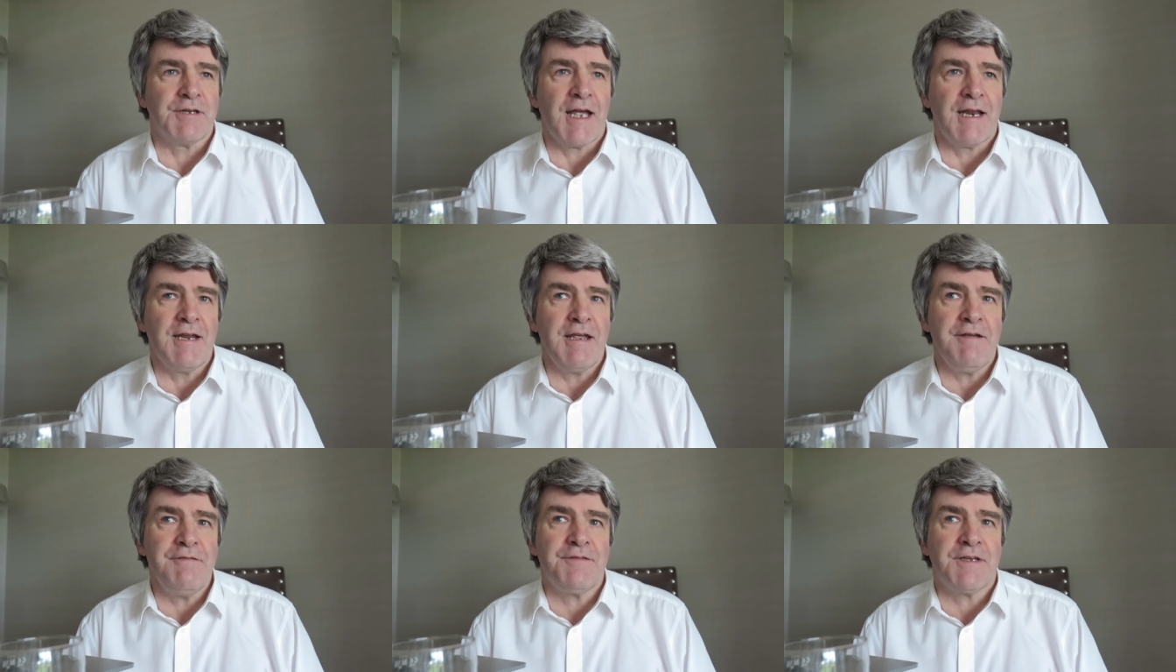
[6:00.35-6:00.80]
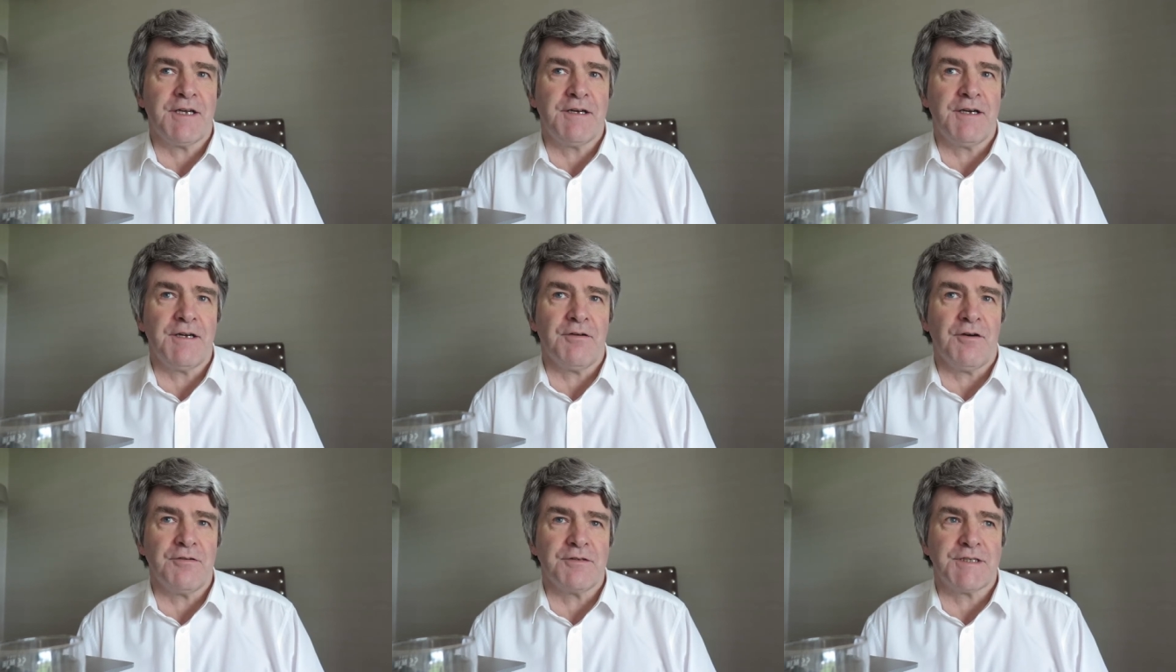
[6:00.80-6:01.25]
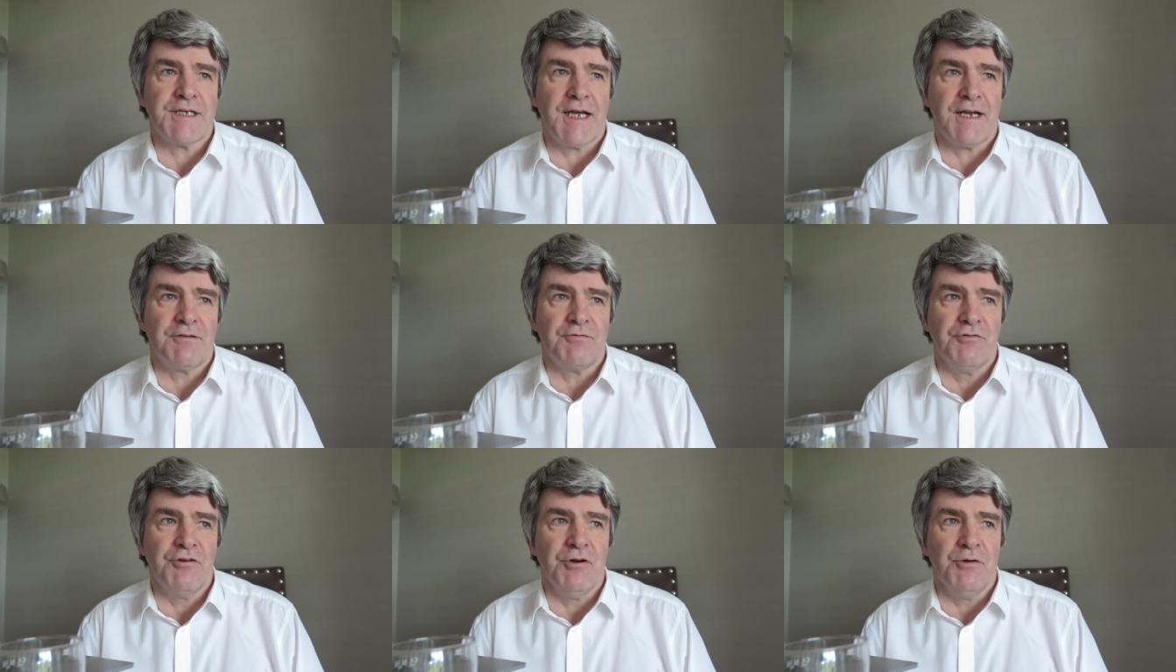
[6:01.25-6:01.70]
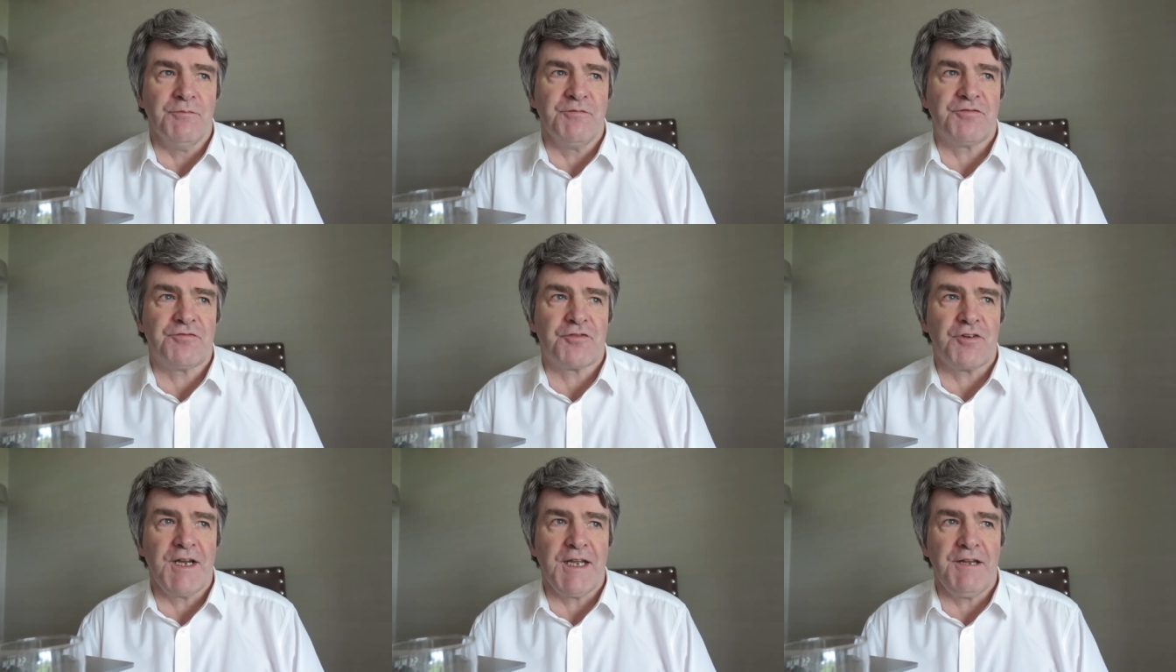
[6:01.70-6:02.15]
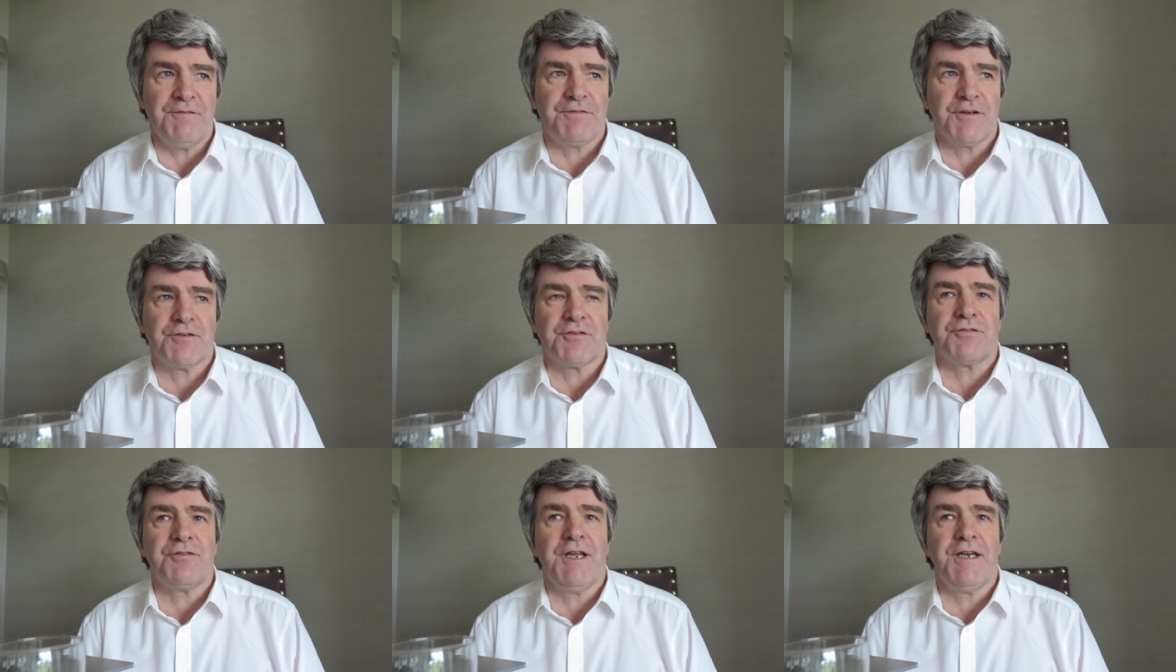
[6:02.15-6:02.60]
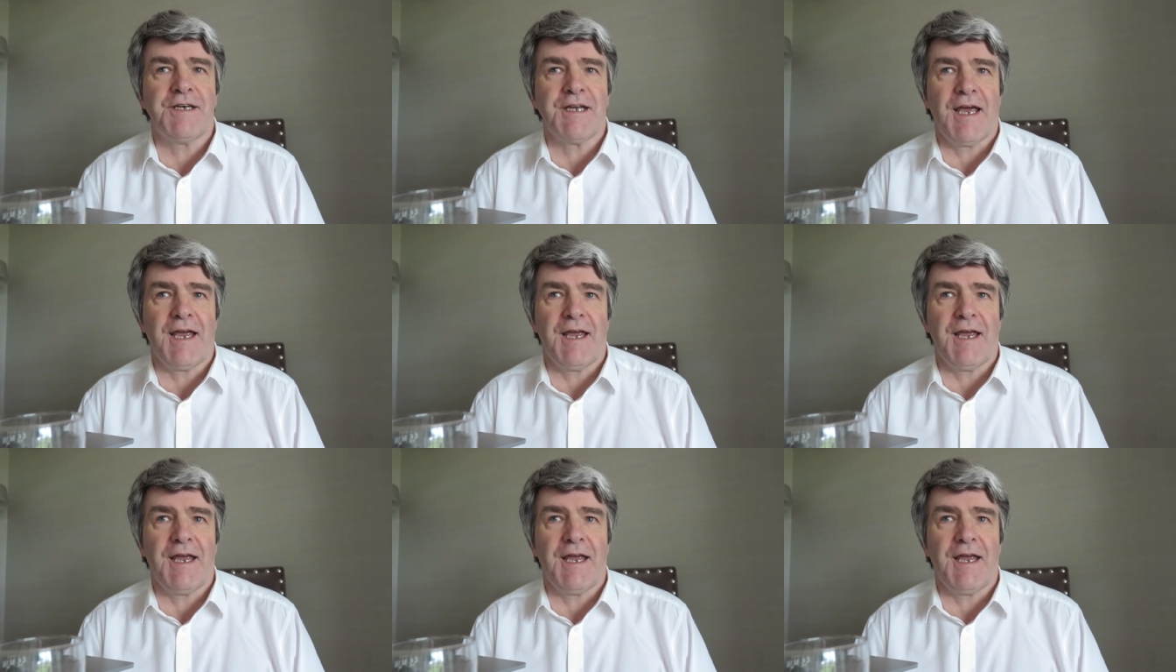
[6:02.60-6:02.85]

They leave their hotel room free for three